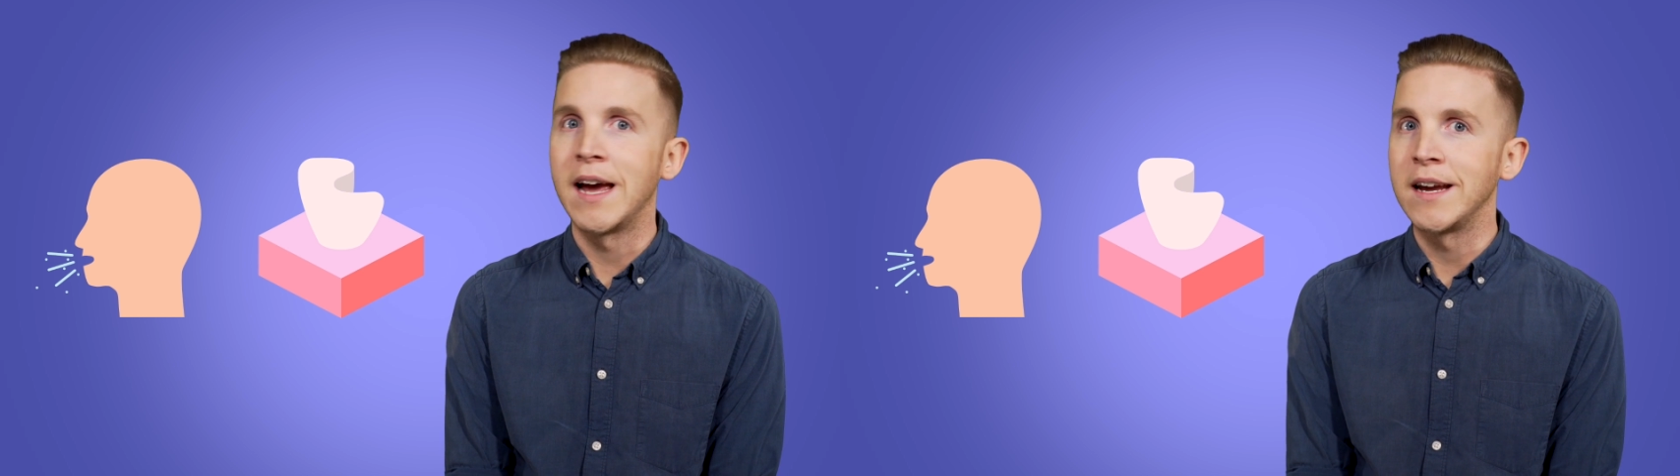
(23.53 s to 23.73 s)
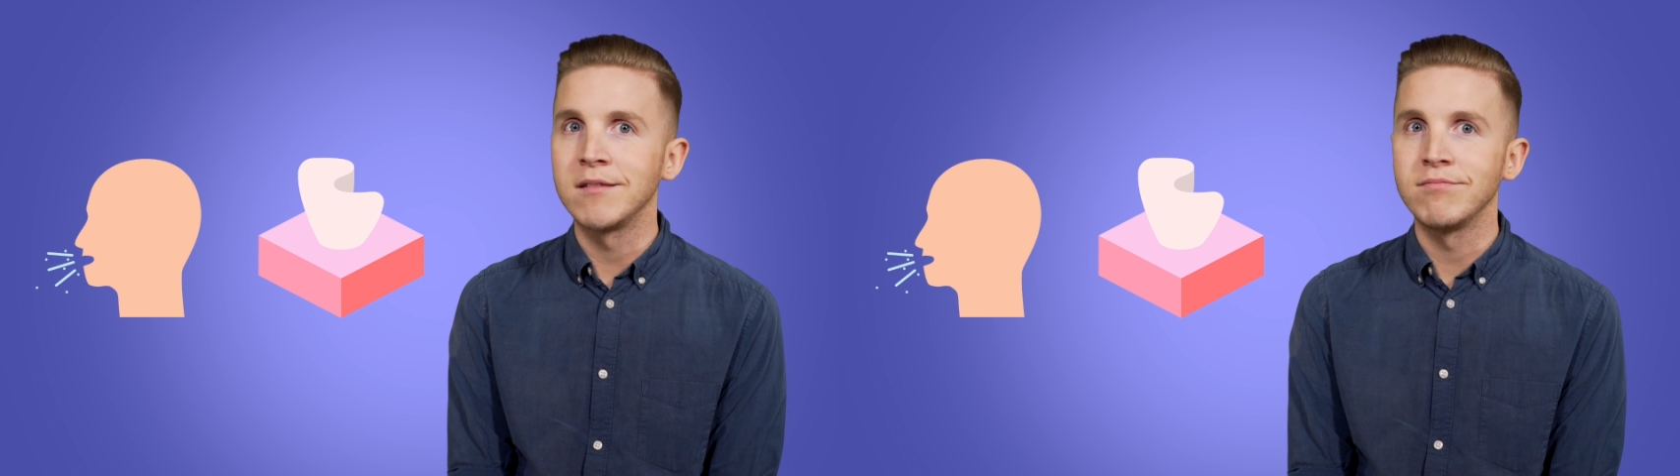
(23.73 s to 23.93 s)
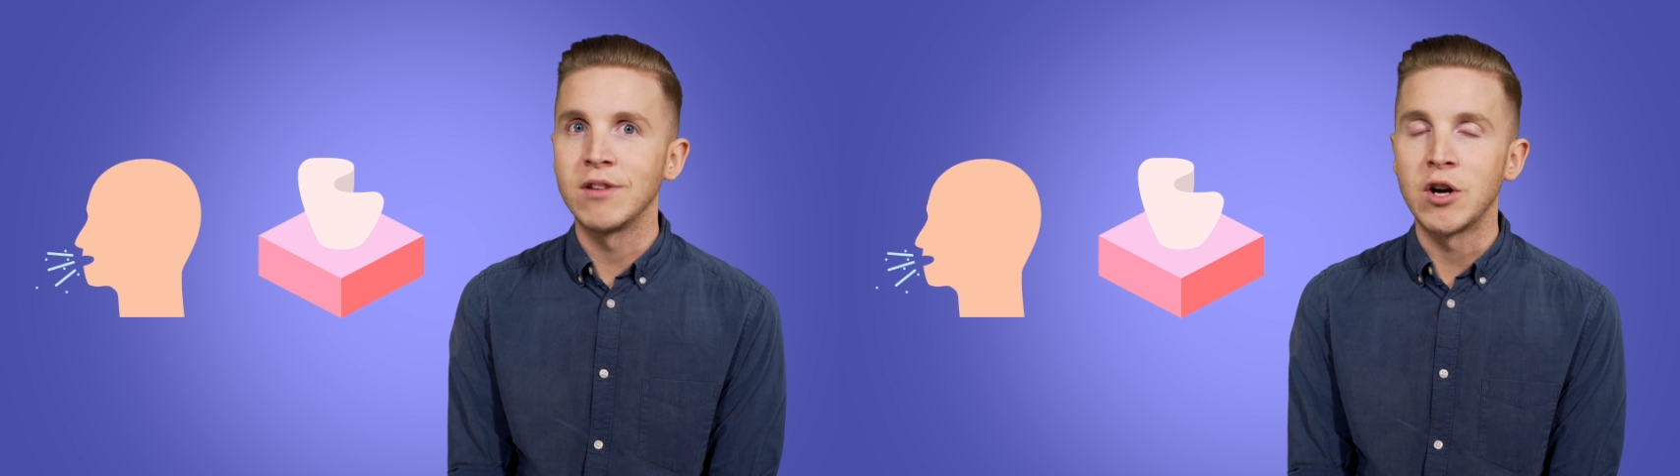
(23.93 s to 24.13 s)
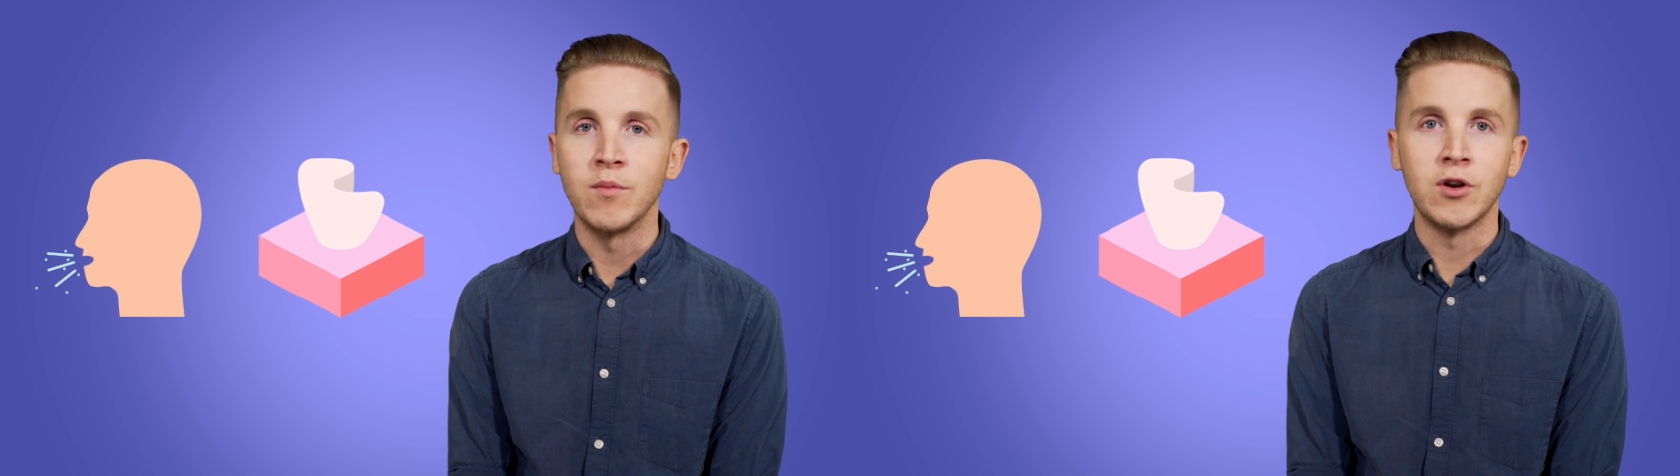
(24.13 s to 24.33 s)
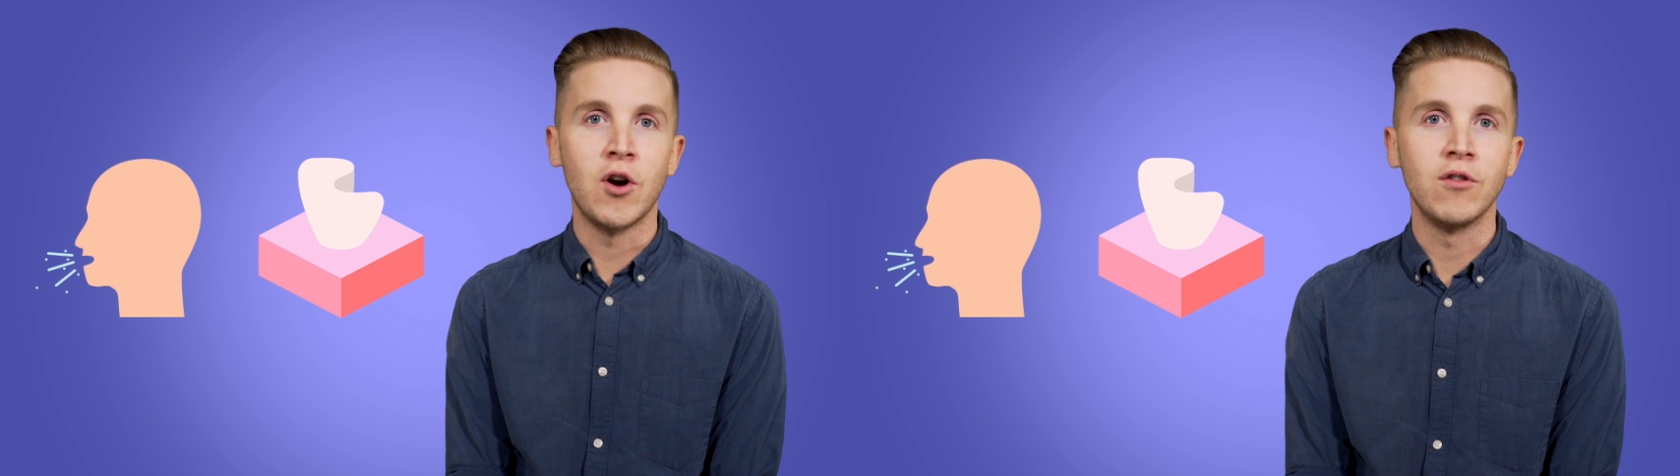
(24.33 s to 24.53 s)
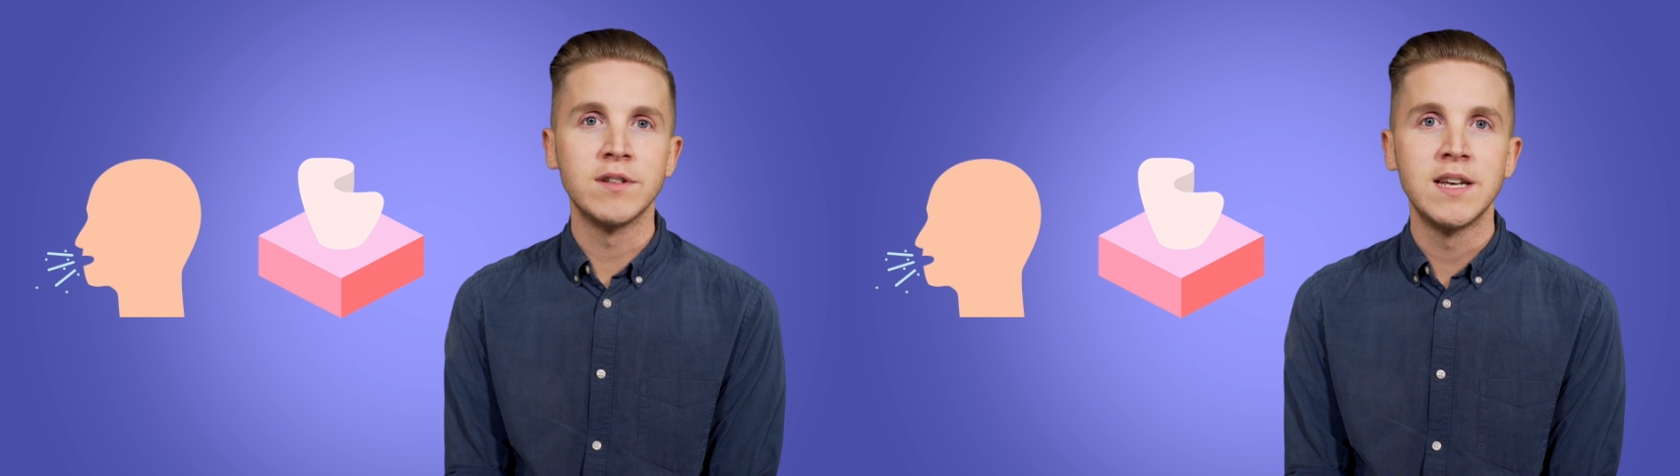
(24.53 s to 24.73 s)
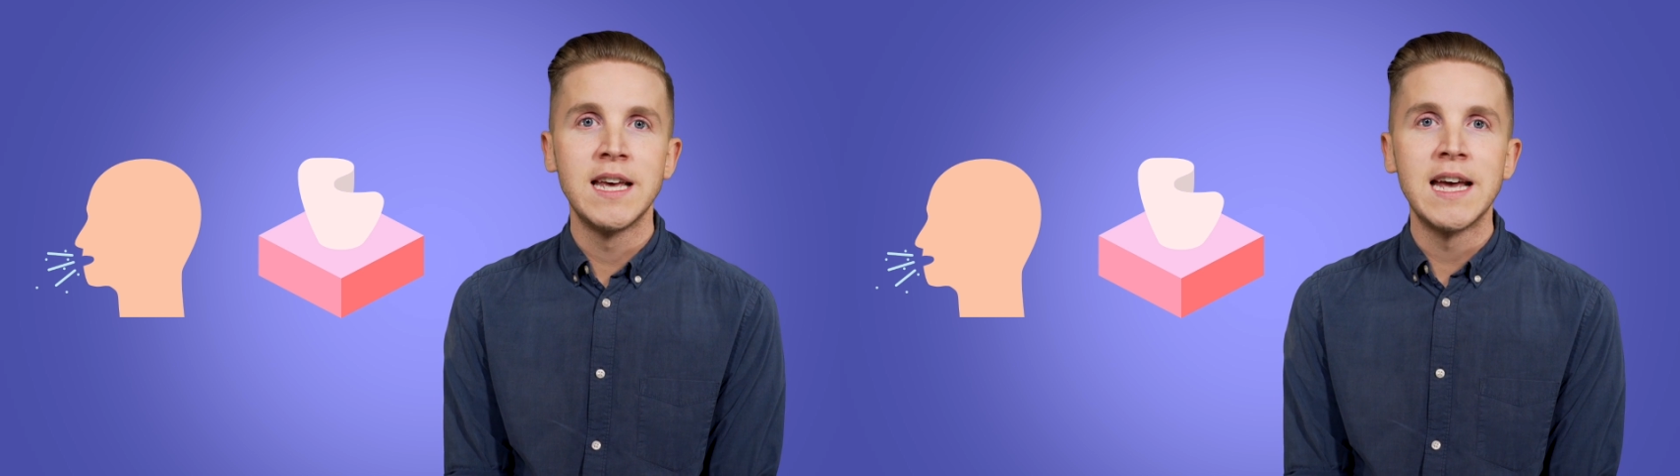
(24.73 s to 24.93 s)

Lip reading: like the common cold.